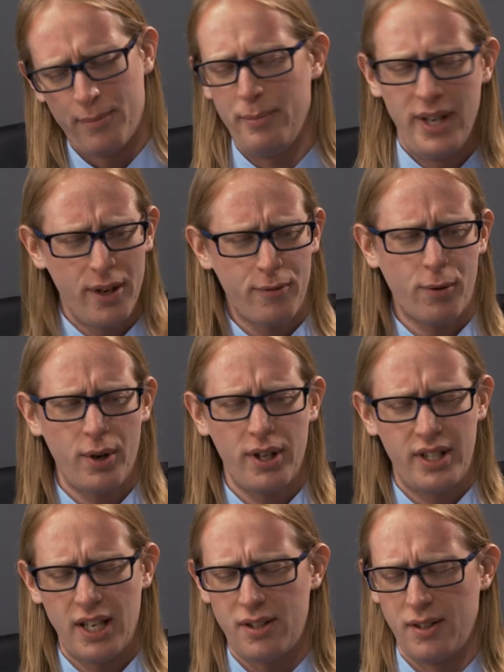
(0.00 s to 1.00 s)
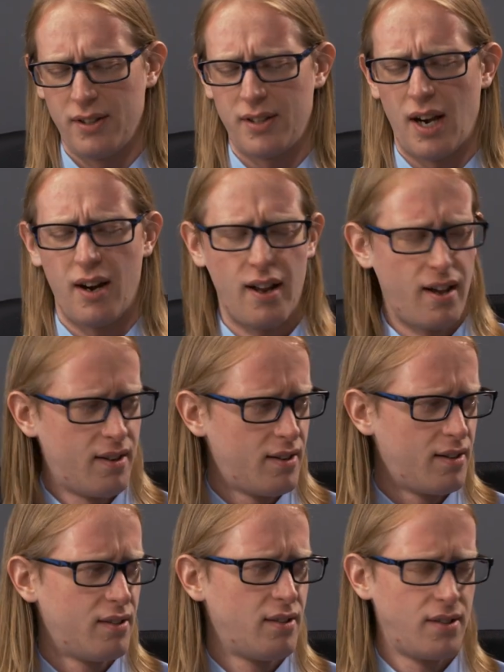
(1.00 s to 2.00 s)
Be here for orientation this Saturday,
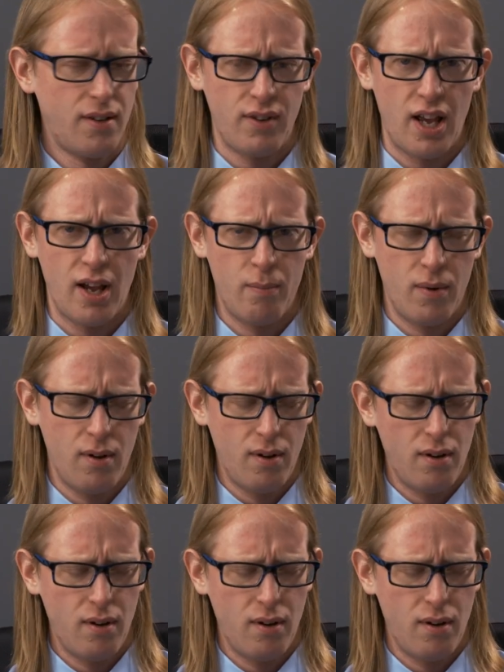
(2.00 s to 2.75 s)
7 a.m.